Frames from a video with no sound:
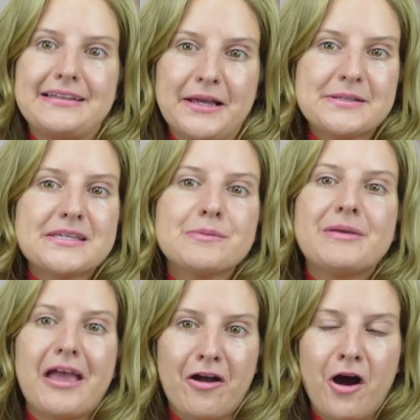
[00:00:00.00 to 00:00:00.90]
I think it's gonna
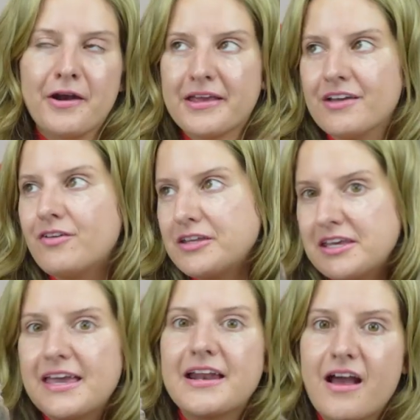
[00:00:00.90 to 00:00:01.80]
be iconic if I
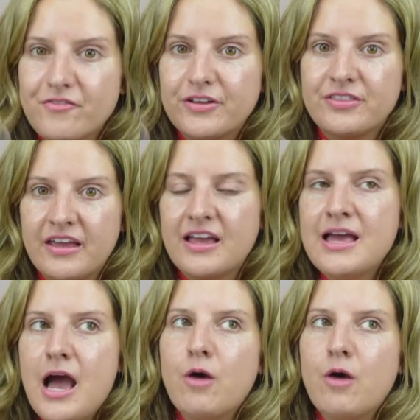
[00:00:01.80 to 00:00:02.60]
can get everything.